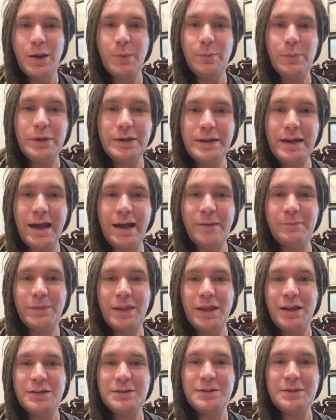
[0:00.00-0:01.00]
But yeah,
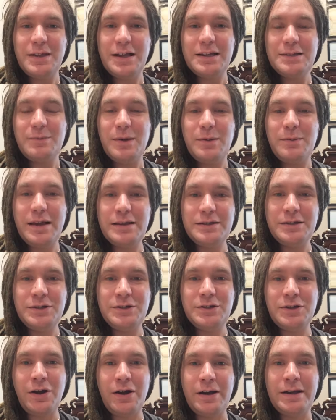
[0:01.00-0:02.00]
so that's my
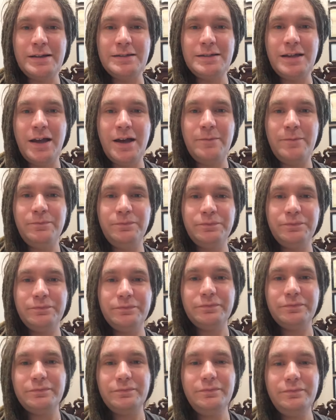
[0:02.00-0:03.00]
message, guys.
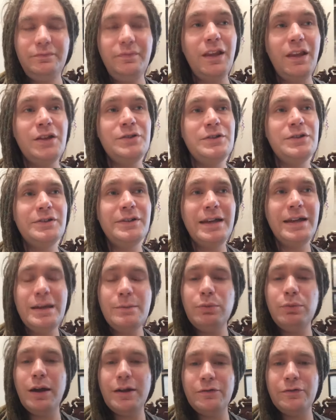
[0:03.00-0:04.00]
So
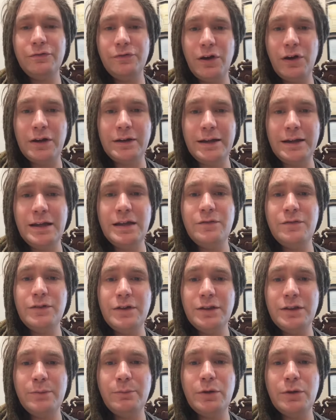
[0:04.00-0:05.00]
keep life fun, even
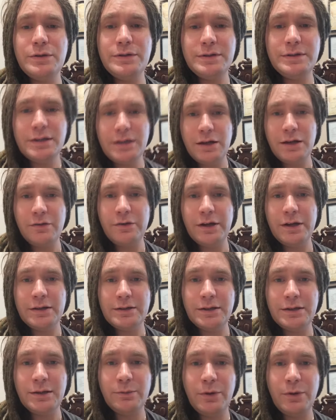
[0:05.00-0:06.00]
in the most
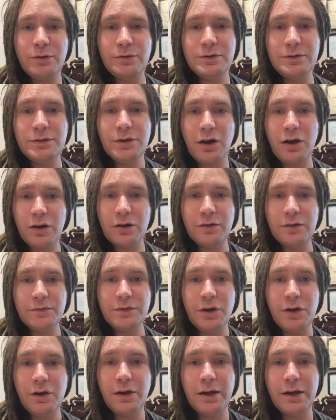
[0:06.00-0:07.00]
serious and the most dark of
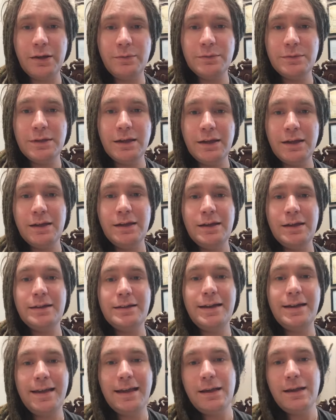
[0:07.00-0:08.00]
times.
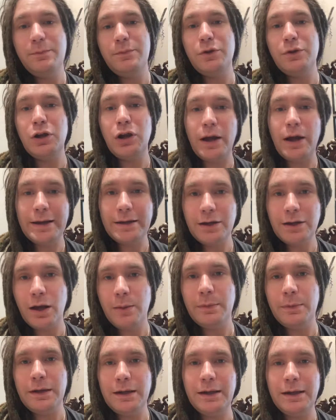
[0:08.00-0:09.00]
Keep the light
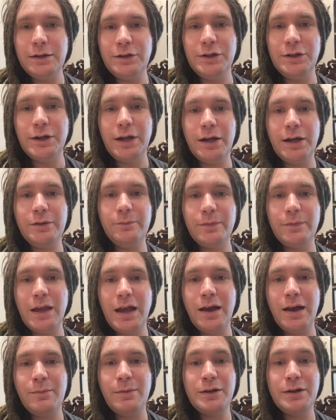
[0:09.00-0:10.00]
coming in, you know.
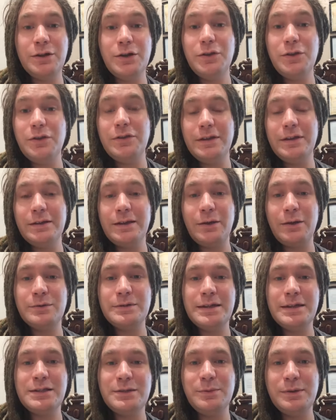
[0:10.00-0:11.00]
And another thing that was
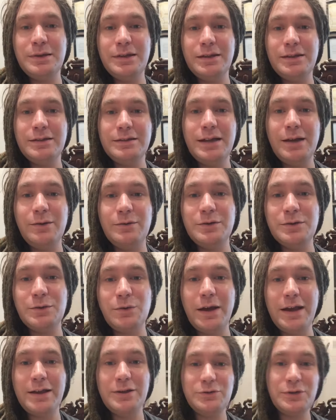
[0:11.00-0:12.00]
said to me the other day, which is
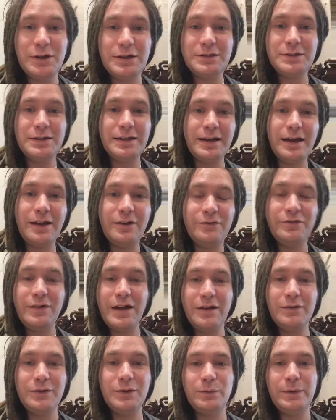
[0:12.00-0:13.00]
quite interesting, at a
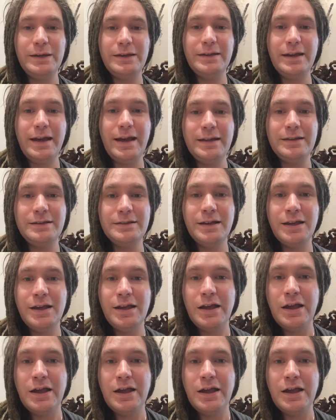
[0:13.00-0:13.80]
fair at the weekend.